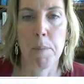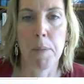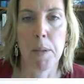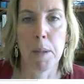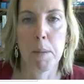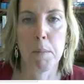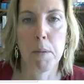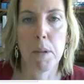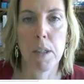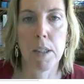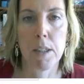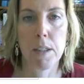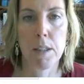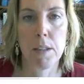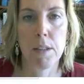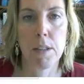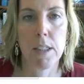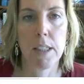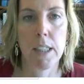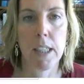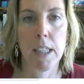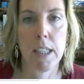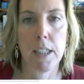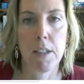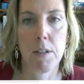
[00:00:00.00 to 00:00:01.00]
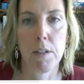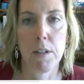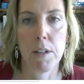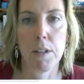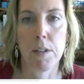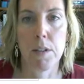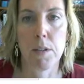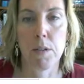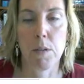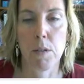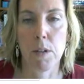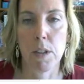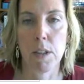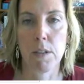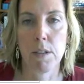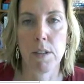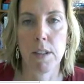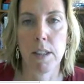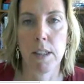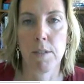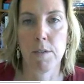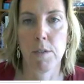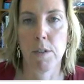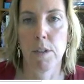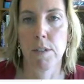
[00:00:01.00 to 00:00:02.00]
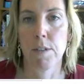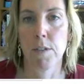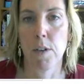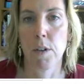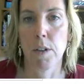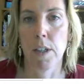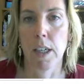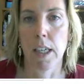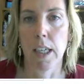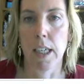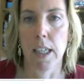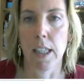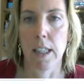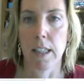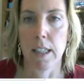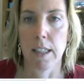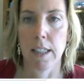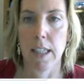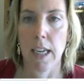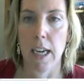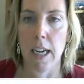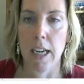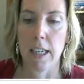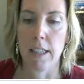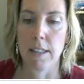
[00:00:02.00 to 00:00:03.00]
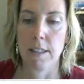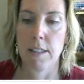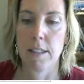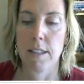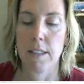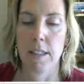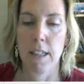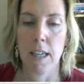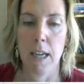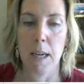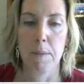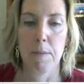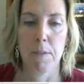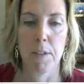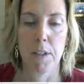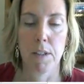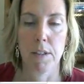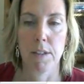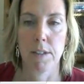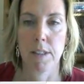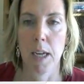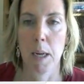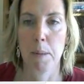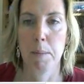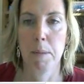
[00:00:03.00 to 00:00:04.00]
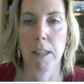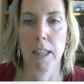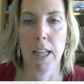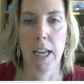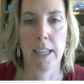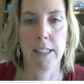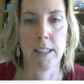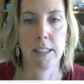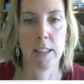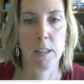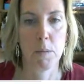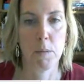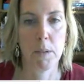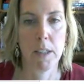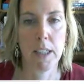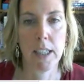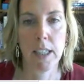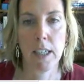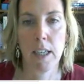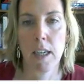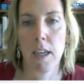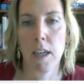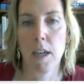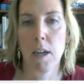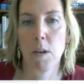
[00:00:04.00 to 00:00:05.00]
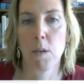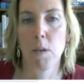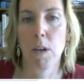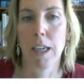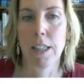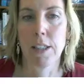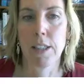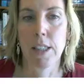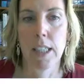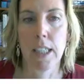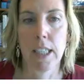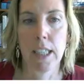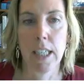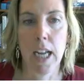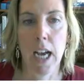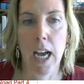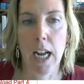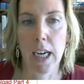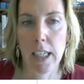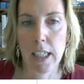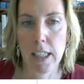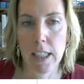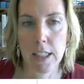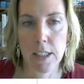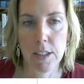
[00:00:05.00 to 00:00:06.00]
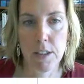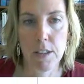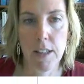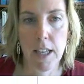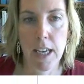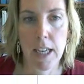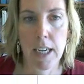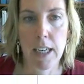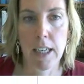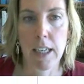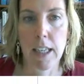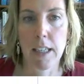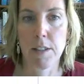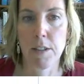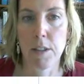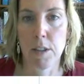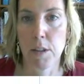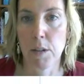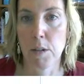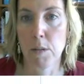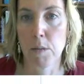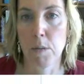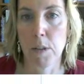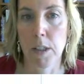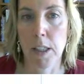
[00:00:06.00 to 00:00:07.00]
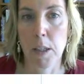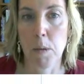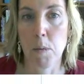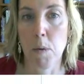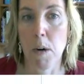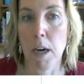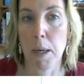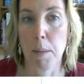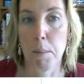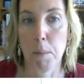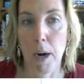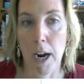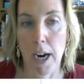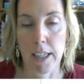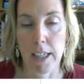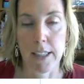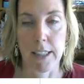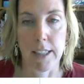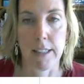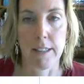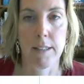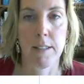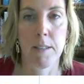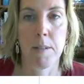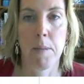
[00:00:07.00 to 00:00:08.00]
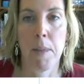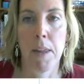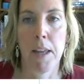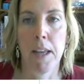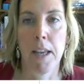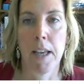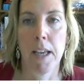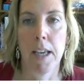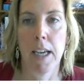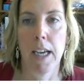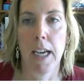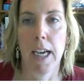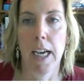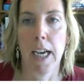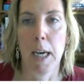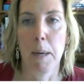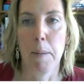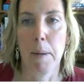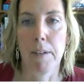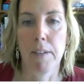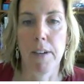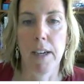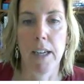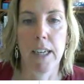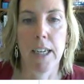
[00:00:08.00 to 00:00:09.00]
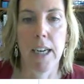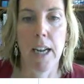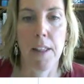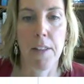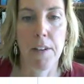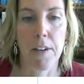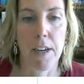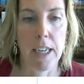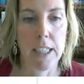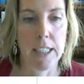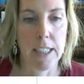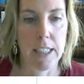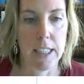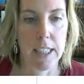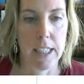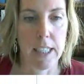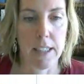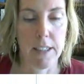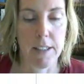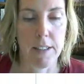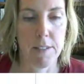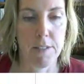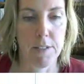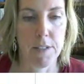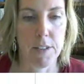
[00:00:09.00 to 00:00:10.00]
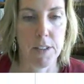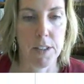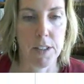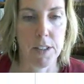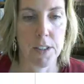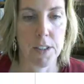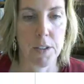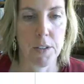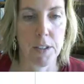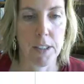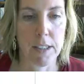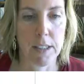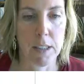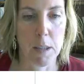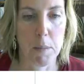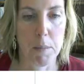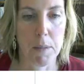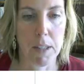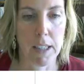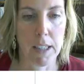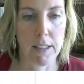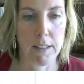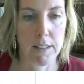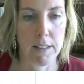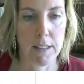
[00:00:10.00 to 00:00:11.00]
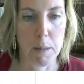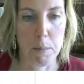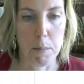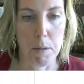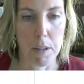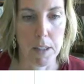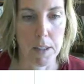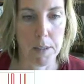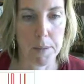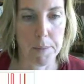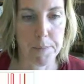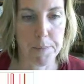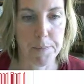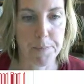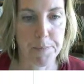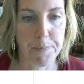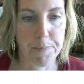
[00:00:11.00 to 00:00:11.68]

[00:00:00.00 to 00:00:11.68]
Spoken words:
the books you did or the stories you did for evoking the text for your assignment last week. We're actually not going to do that unless you really want to practice. I've got another idea for doing something similar.